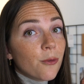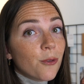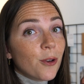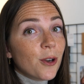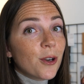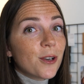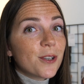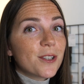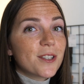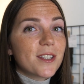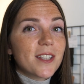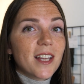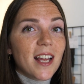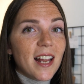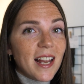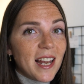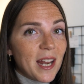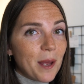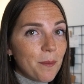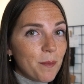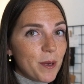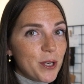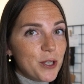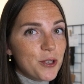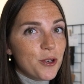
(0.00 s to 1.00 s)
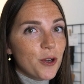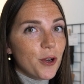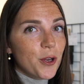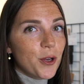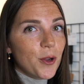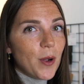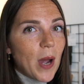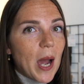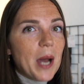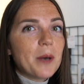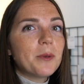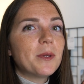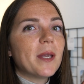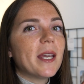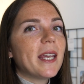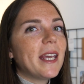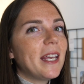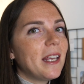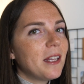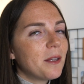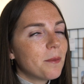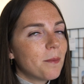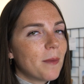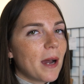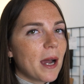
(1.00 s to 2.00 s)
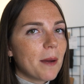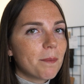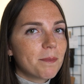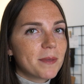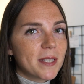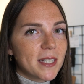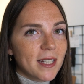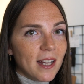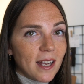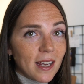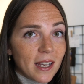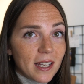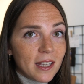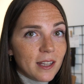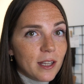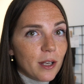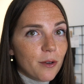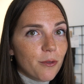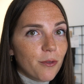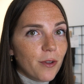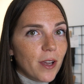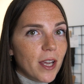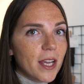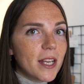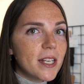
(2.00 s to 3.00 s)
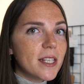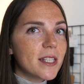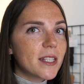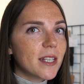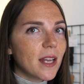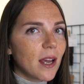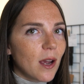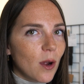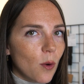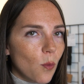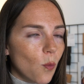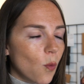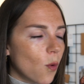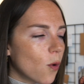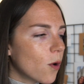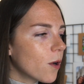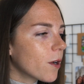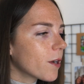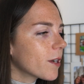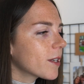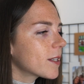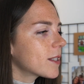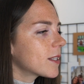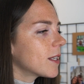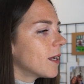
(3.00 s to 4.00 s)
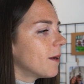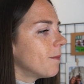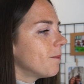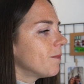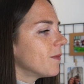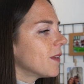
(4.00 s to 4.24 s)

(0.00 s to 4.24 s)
First, uh, let me show you how the heat maps uh, interface uh, works.